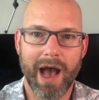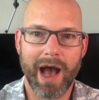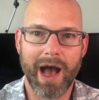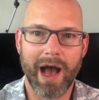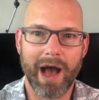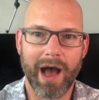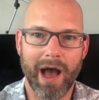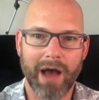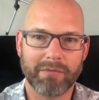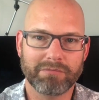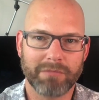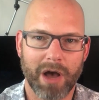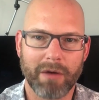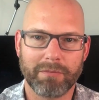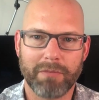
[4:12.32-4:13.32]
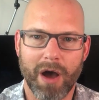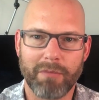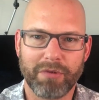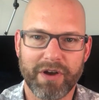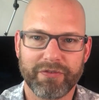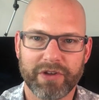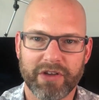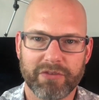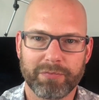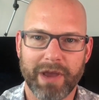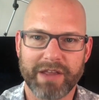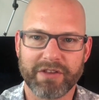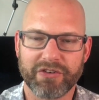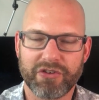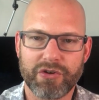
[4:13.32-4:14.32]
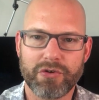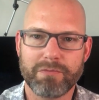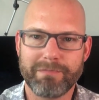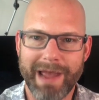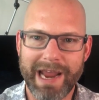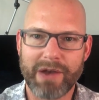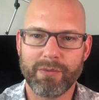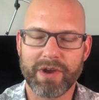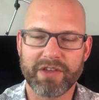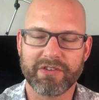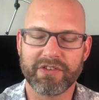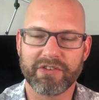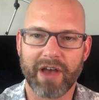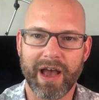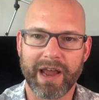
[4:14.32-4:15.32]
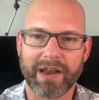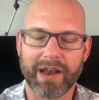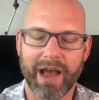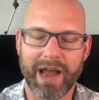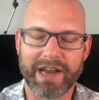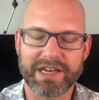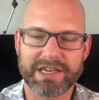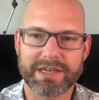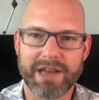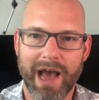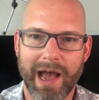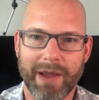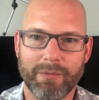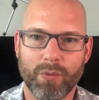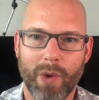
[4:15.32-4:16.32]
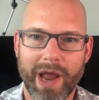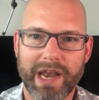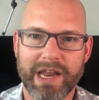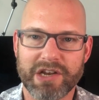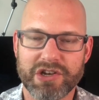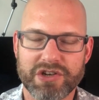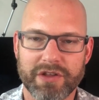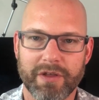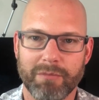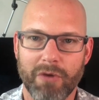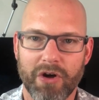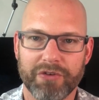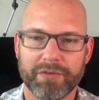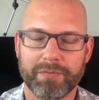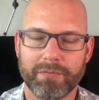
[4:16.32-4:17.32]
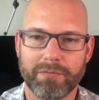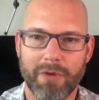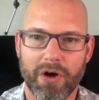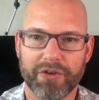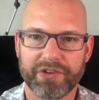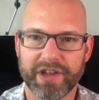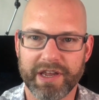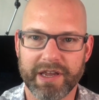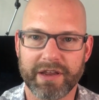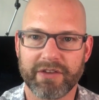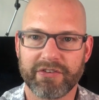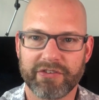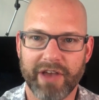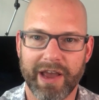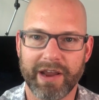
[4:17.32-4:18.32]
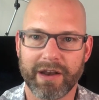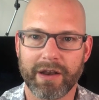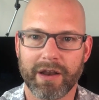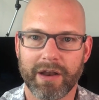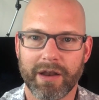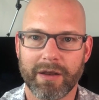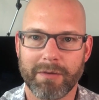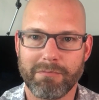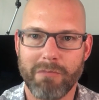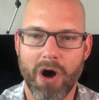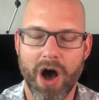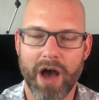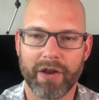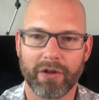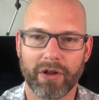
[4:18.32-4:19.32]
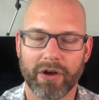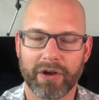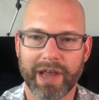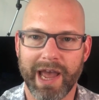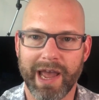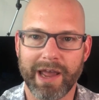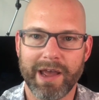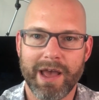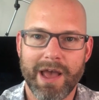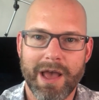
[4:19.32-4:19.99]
I'll briefly explain the 2 main reasons I went into the multi-site model, okay?